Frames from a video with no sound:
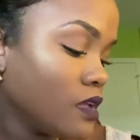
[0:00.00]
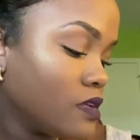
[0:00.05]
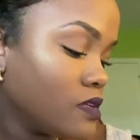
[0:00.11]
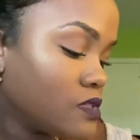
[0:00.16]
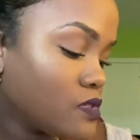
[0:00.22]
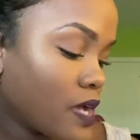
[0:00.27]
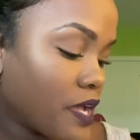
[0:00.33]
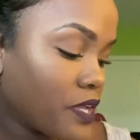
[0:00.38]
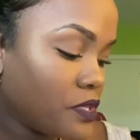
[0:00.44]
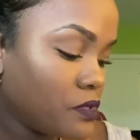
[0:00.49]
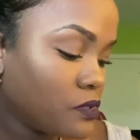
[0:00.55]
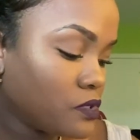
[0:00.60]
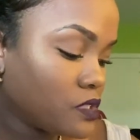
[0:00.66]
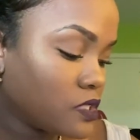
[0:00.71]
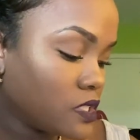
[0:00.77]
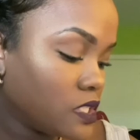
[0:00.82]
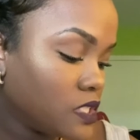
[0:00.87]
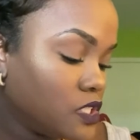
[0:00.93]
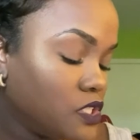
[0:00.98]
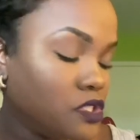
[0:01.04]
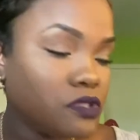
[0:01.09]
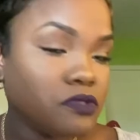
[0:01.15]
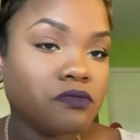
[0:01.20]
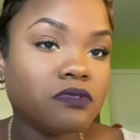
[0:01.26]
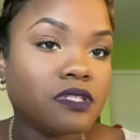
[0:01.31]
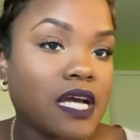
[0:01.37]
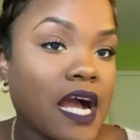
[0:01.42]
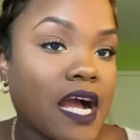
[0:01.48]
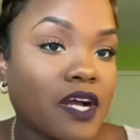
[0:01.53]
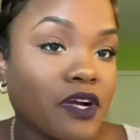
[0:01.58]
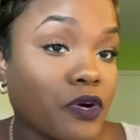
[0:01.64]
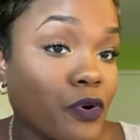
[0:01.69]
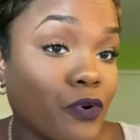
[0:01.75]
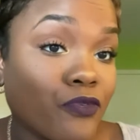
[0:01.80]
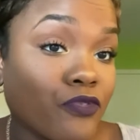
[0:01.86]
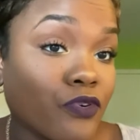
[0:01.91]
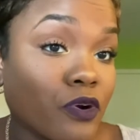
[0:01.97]
I usually do not
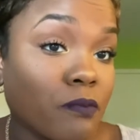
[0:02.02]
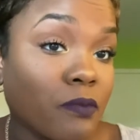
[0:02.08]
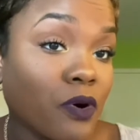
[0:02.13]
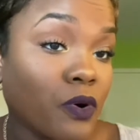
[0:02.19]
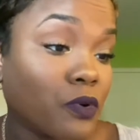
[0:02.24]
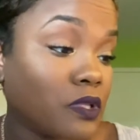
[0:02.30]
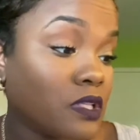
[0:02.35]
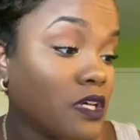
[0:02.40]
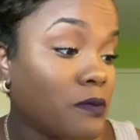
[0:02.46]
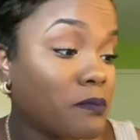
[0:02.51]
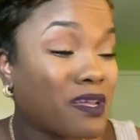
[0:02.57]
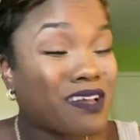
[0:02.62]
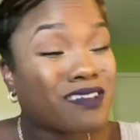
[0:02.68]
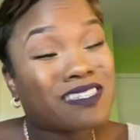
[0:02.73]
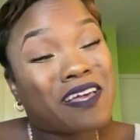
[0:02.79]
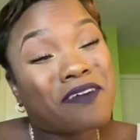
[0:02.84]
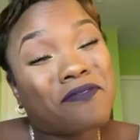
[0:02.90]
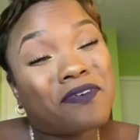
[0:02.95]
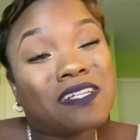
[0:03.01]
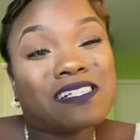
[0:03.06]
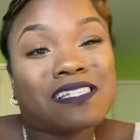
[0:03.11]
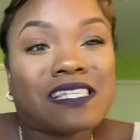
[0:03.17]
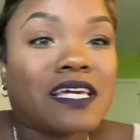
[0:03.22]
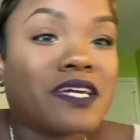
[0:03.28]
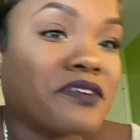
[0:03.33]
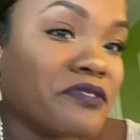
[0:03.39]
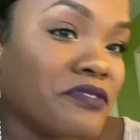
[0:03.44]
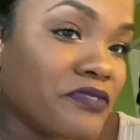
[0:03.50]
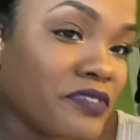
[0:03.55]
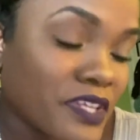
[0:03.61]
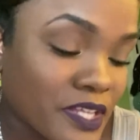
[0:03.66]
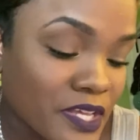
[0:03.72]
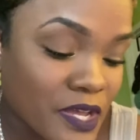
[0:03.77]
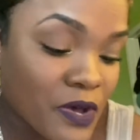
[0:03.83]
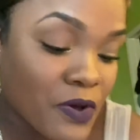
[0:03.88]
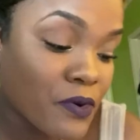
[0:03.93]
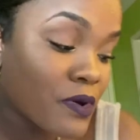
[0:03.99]
go for a bold lip. And I was like, for the sake of the
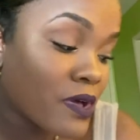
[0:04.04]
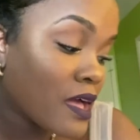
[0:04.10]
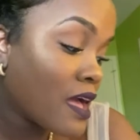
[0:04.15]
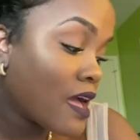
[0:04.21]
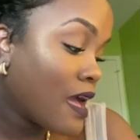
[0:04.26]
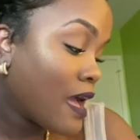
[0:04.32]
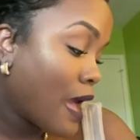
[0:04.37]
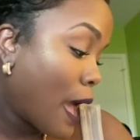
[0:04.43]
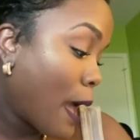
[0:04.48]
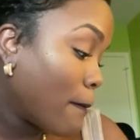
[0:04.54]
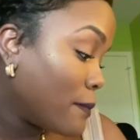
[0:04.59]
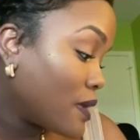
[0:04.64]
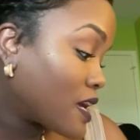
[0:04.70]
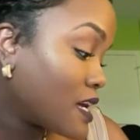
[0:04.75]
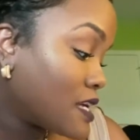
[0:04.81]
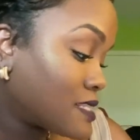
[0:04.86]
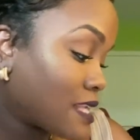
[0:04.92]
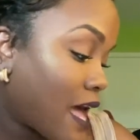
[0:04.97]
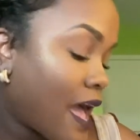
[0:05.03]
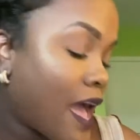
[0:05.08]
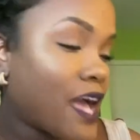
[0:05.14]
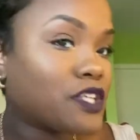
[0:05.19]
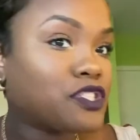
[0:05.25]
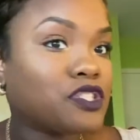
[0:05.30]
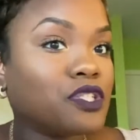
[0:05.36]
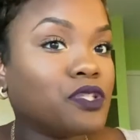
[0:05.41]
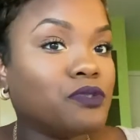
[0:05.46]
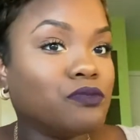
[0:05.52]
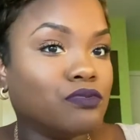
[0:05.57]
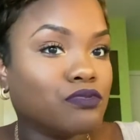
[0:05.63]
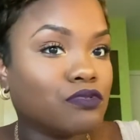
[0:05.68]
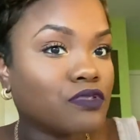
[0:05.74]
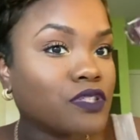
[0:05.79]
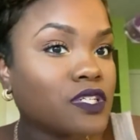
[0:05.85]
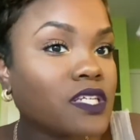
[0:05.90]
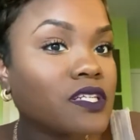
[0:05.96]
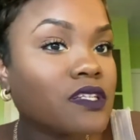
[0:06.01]
video, and because I actually
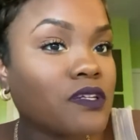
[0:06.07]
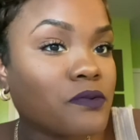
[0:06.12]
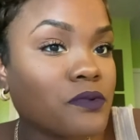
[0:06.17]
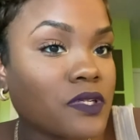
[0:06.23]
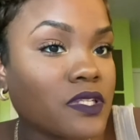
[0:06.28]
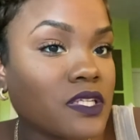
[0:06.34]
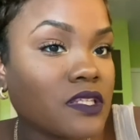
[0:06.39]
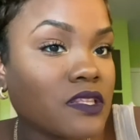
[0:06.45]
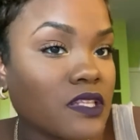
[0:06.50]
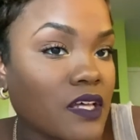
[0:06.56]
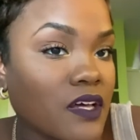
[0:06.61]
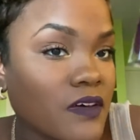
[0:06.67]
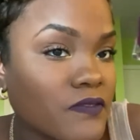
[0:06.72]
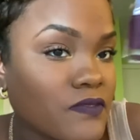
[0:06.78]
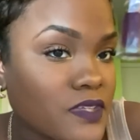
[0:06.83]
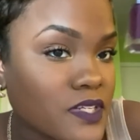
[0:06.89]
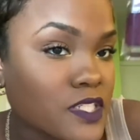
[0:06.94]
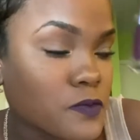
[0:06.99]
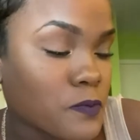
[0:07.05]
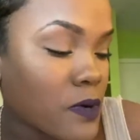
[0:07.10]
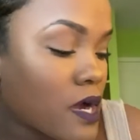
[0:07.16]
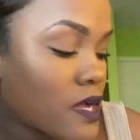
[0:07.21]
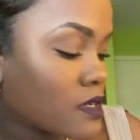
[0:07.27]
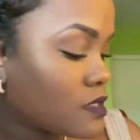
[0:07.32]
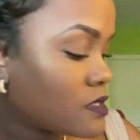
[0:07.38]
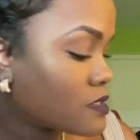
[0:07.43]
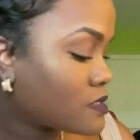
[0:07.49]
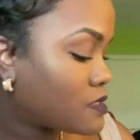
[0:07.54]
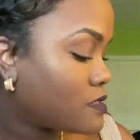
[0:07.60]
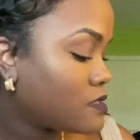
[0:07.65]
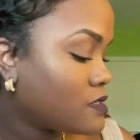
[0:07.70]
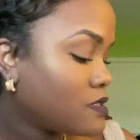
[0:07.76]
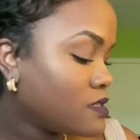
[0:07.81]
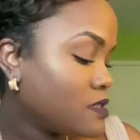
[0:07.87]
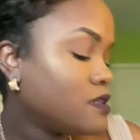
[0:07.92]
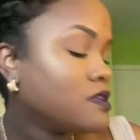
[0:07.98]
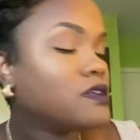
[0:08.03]
really, really love this product,
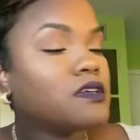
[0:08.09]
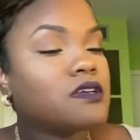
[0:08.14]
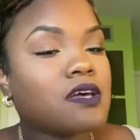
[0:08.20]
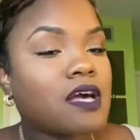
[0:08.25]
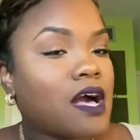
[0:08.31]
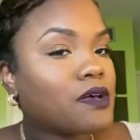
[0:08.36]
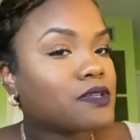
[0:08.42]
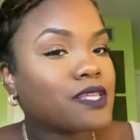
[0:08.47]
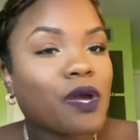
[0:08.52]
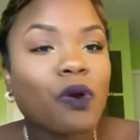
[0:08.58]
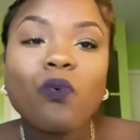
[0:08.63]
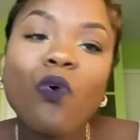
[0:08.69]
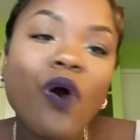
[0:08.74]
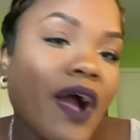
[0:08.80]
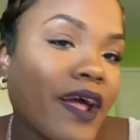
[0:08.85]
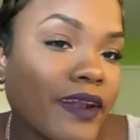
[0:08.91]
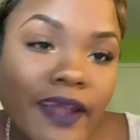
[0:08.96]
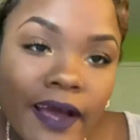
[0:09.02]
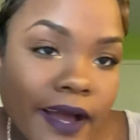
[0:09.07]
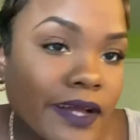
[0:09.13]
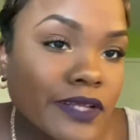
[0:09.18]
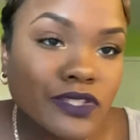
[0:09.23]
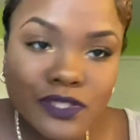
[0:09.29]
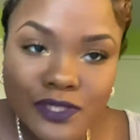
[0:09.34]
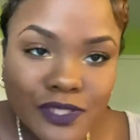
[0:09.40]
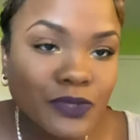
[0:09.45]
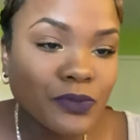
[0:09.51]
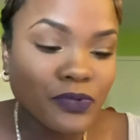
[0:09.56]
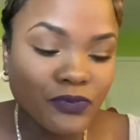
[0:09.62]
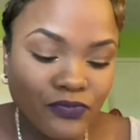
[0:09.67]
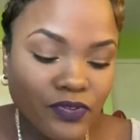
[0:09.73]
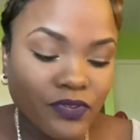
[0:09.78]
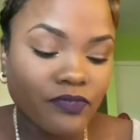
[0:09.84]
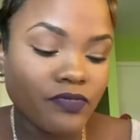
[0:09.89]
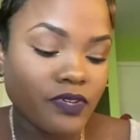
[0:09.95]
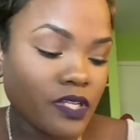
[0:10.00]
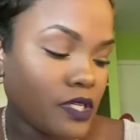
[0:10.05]
I was like, why not just do it for
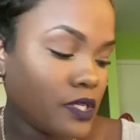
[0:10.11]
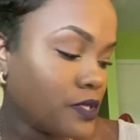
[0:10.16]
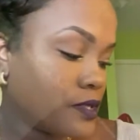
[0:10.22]
the video?